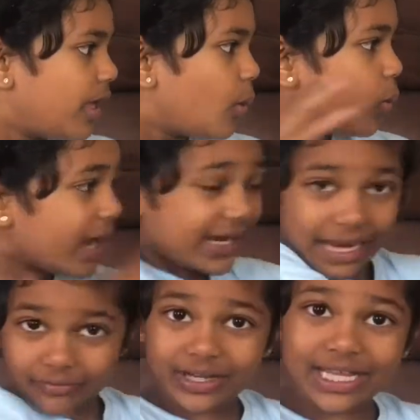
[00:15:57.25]
When
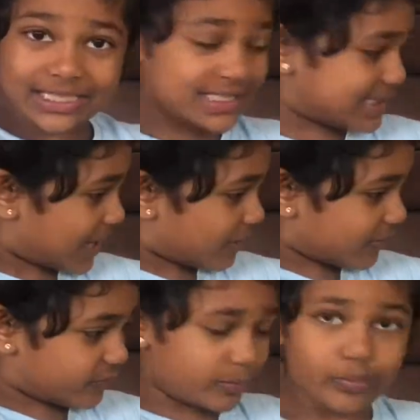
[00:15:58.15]
Harry gets down
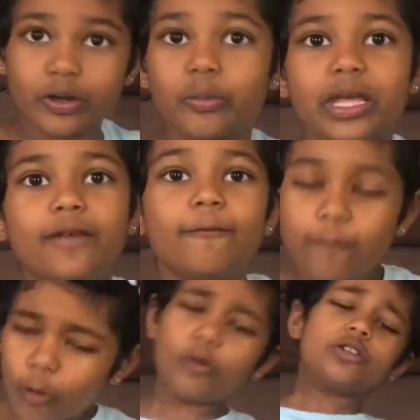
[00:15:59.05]
off the broom, he falls